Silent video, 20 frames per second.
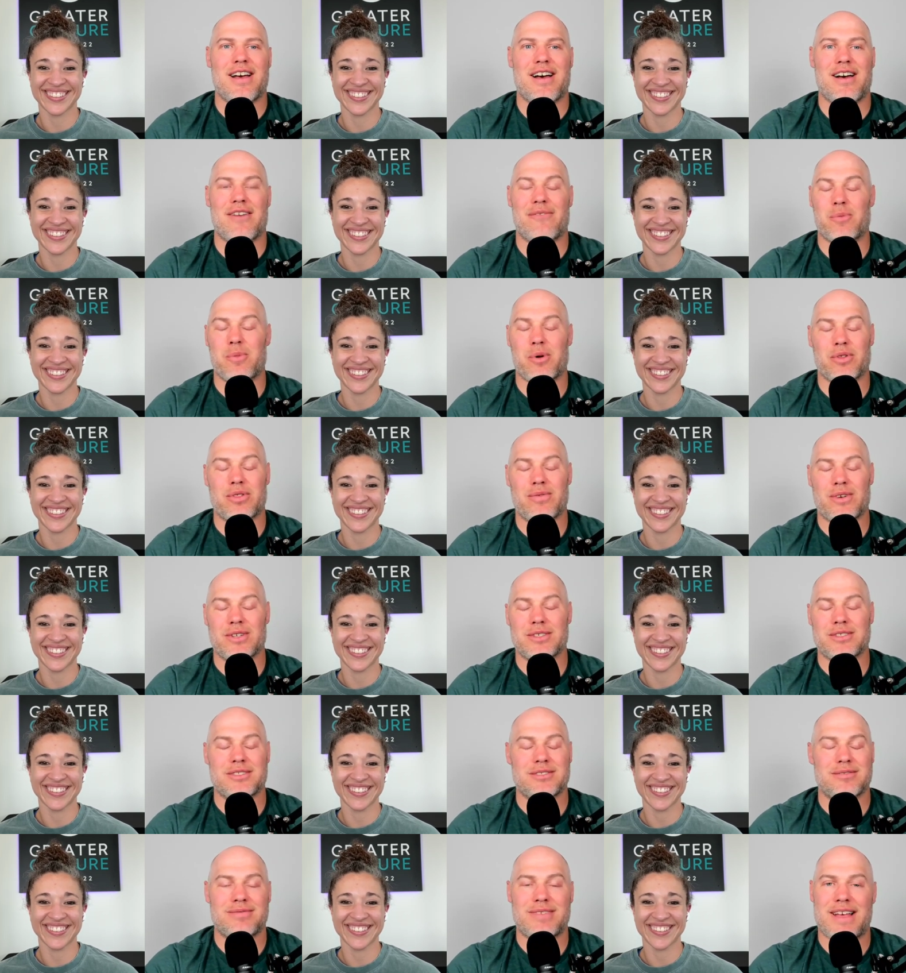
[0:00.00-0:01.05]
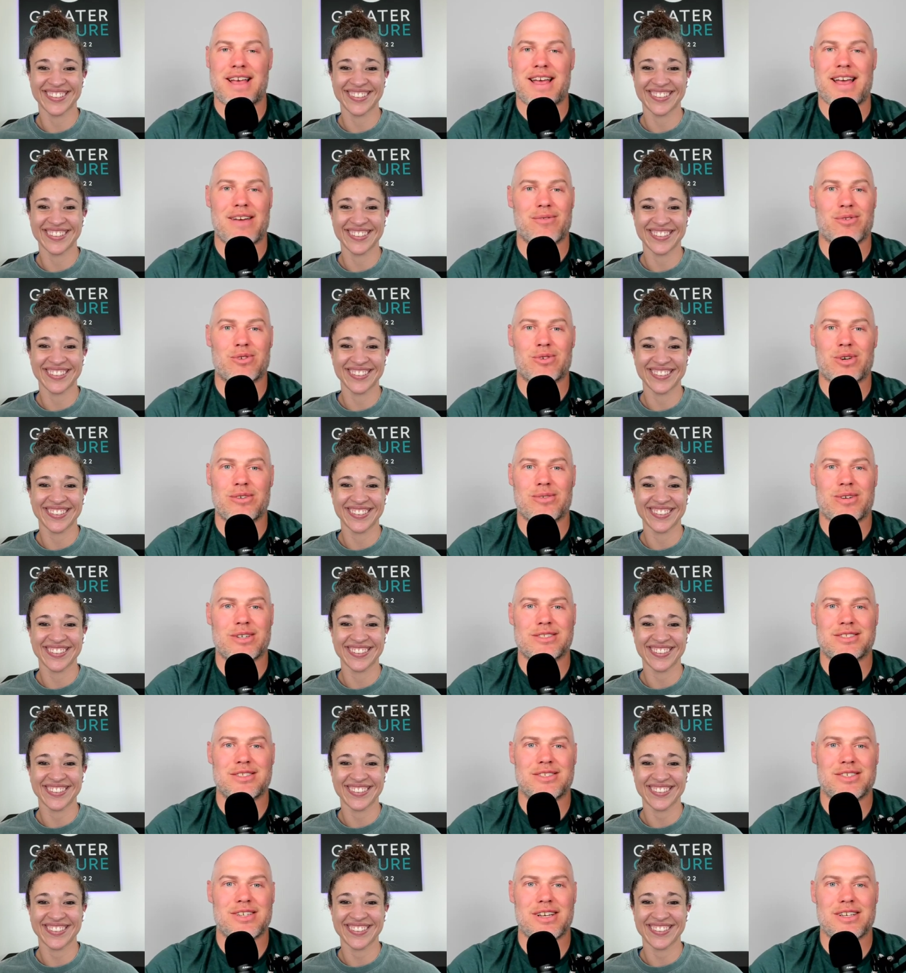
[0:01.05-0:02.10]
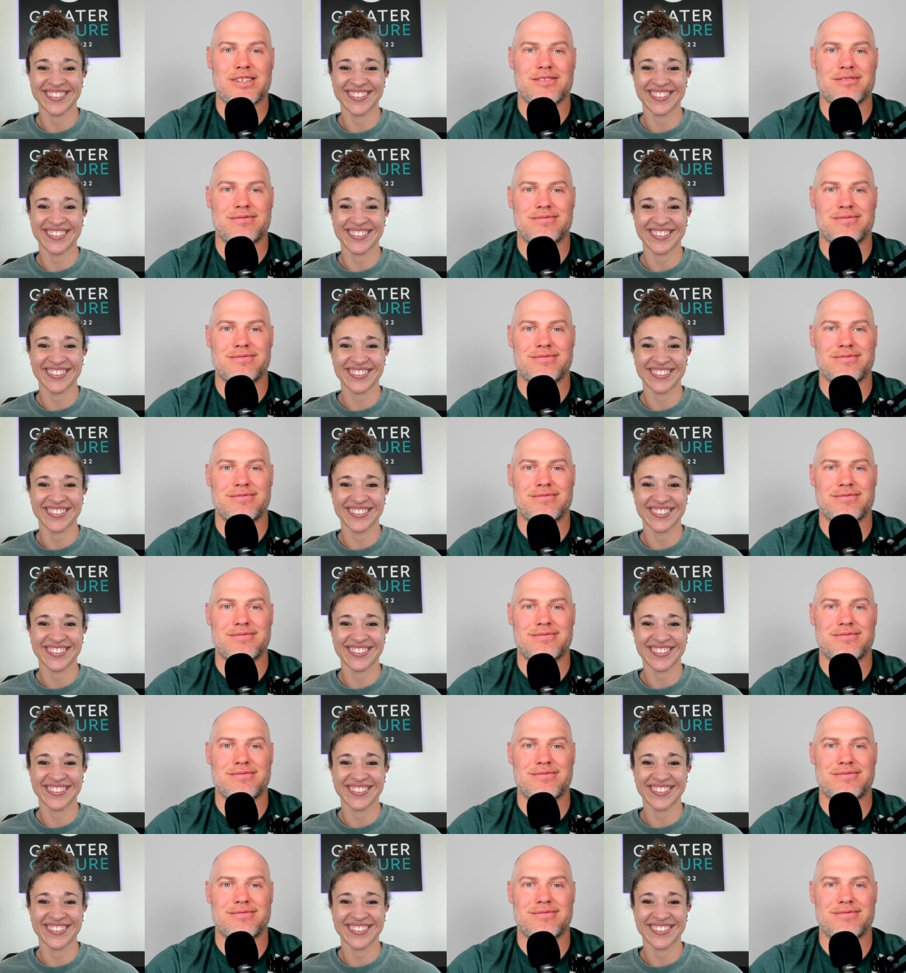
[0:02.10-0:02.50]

Speaker 1: Uh, for both of us, have a great rest of your day.